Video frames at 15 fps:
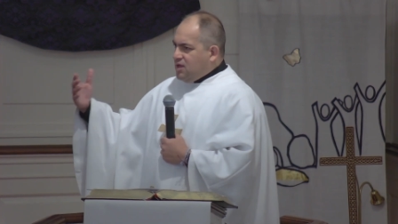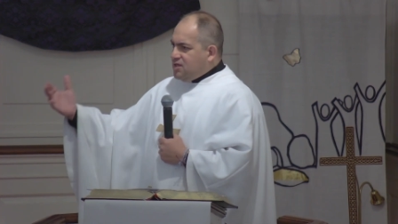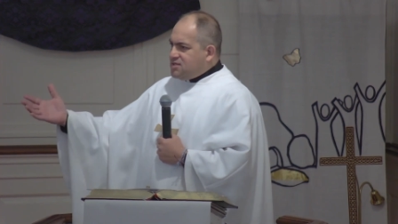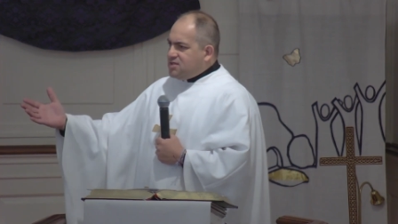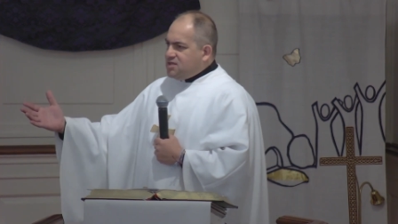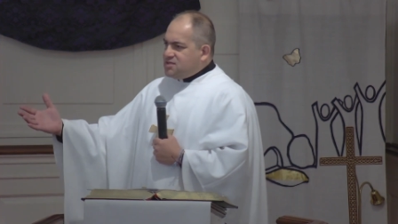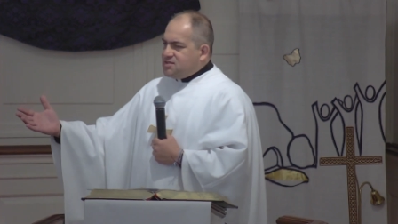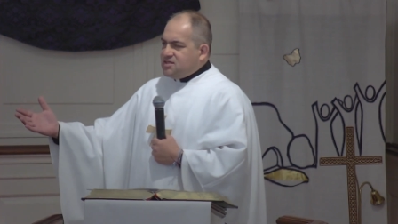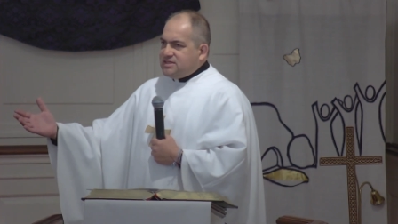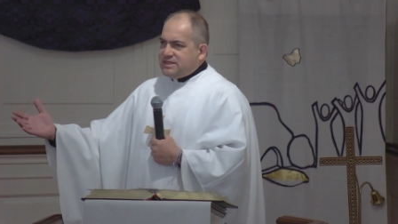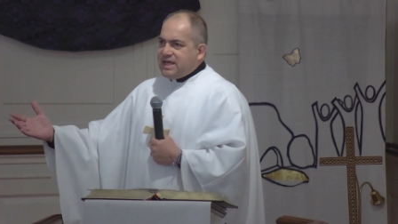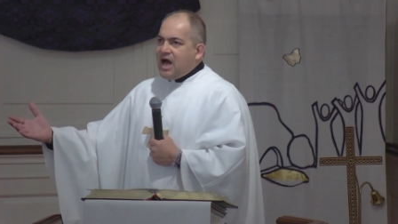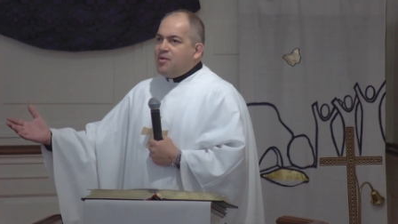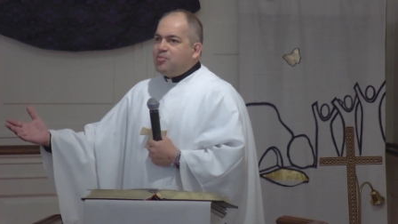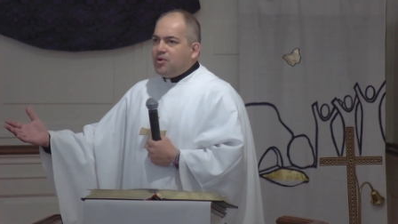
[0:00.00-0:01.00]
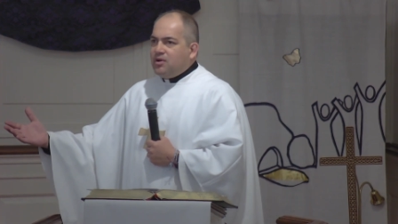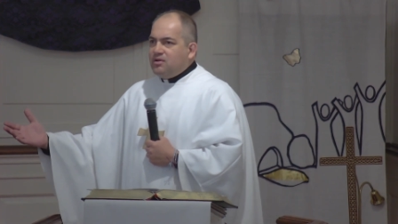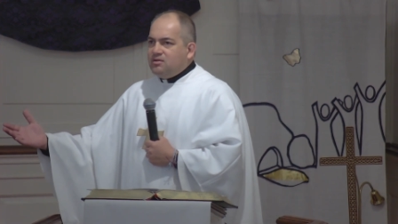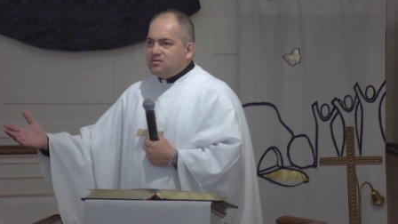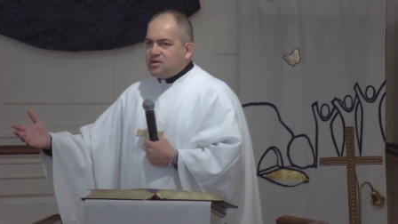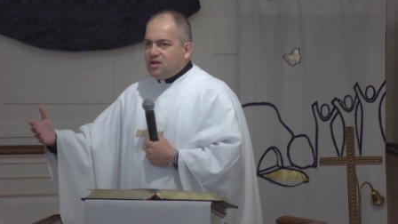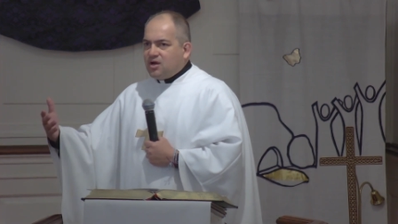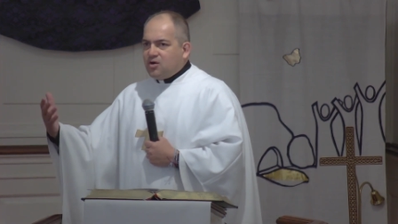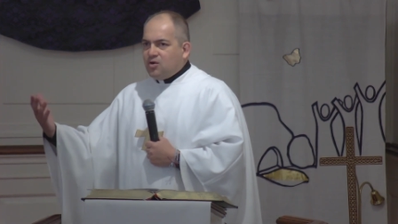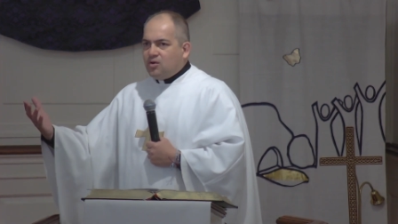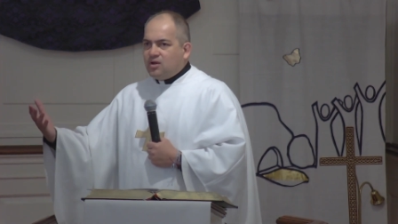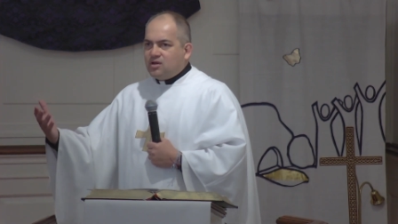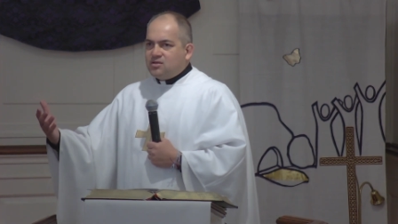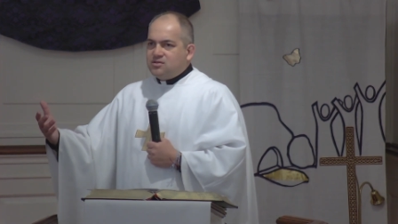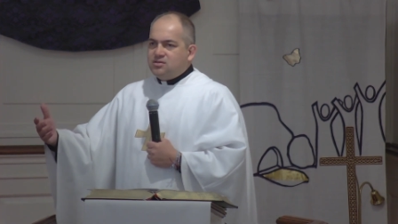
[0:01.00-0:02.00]
he sees this couple that,
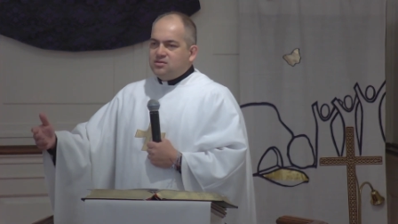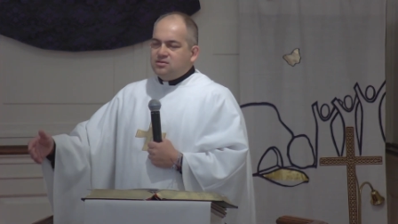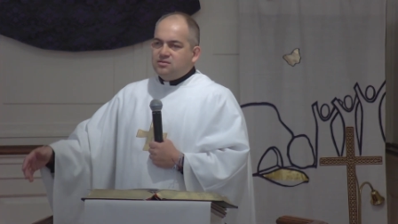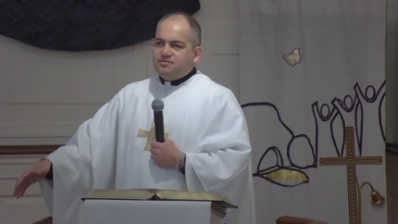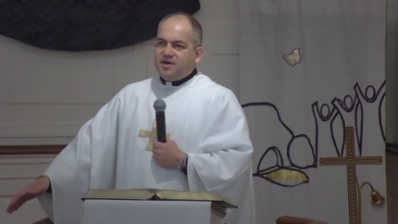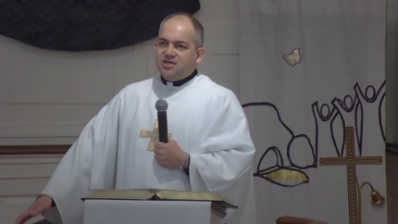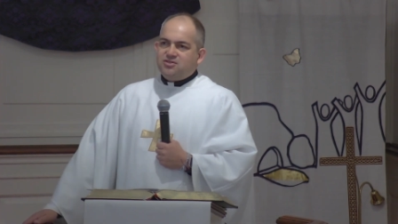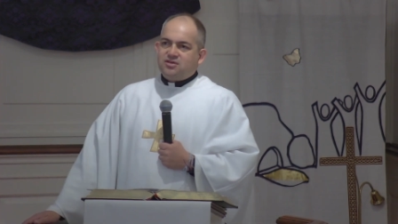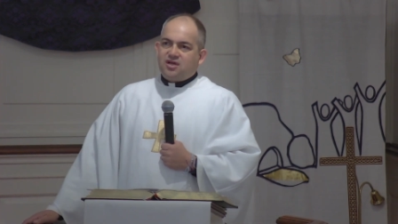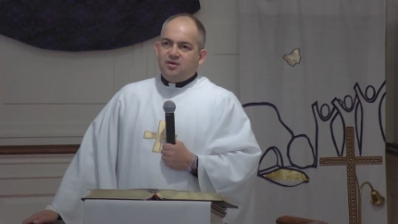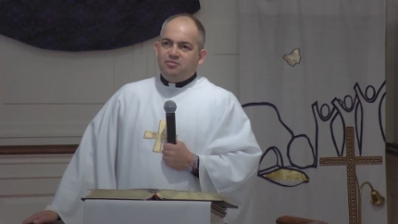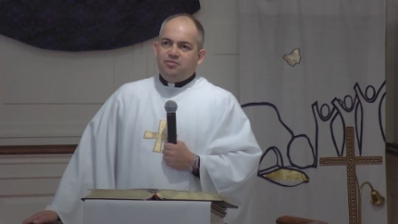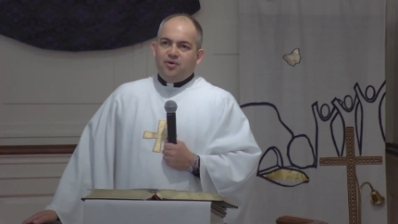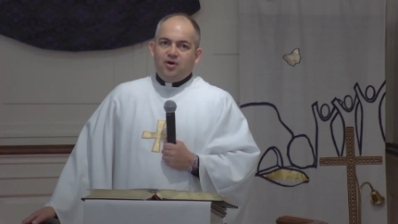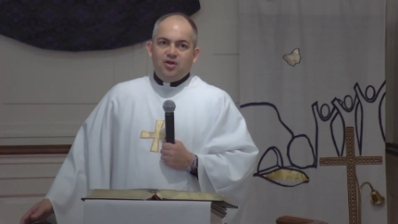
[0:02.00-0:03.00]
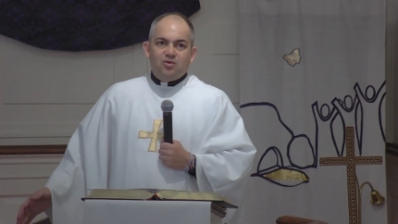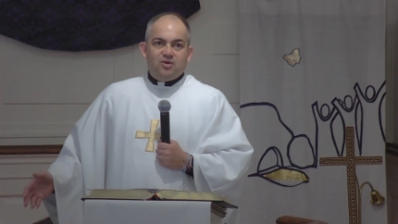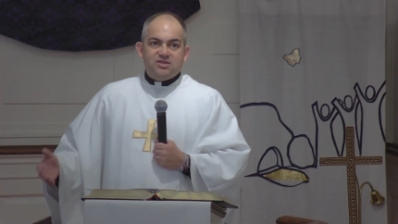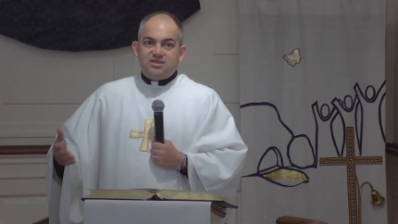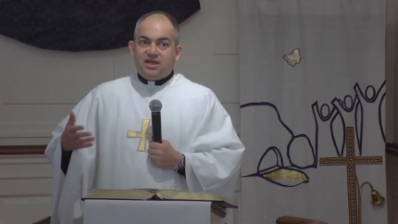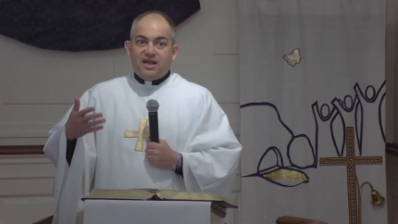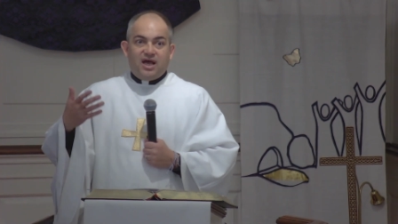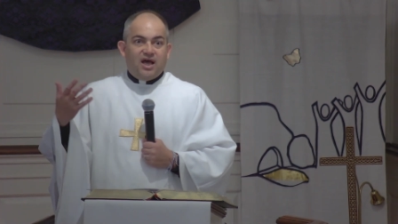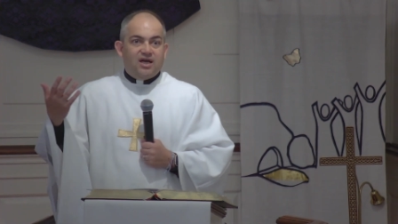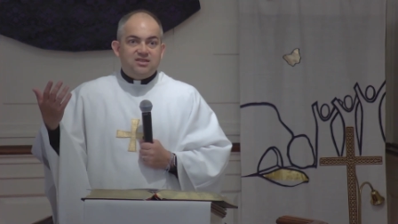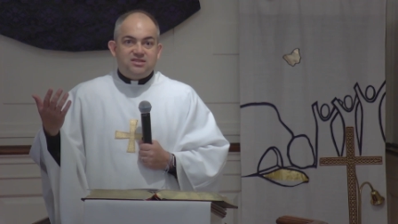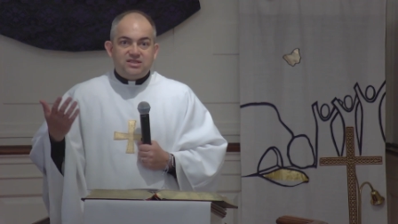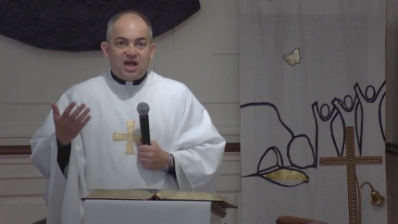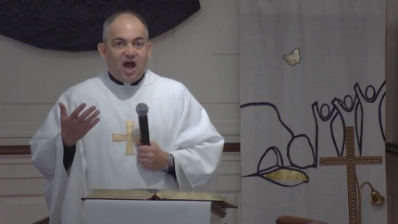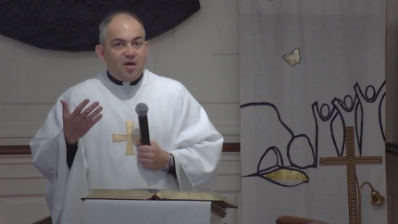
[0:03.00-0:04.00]
according to Pastor Campolo, was a
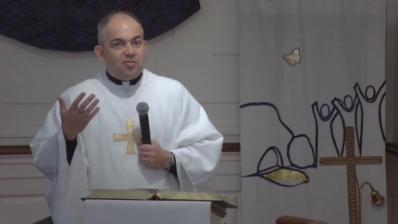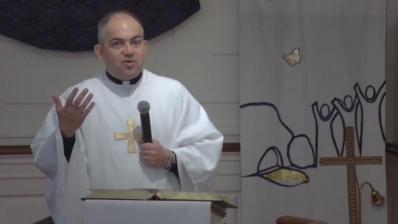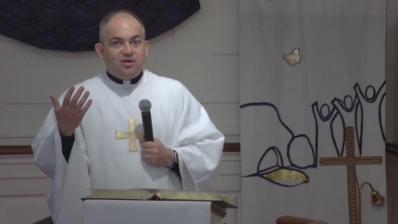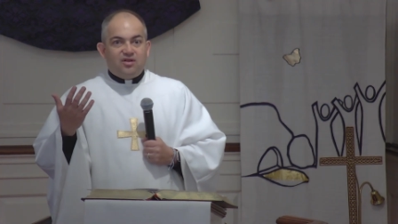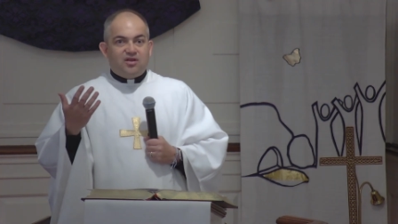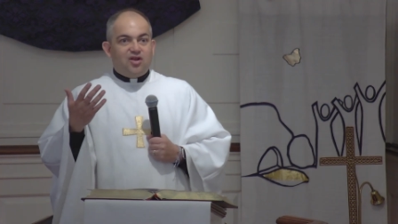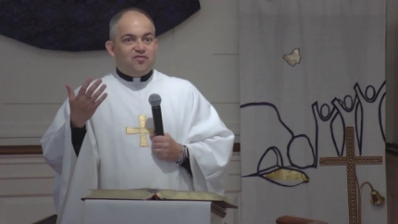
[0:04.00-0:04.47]
nice couple,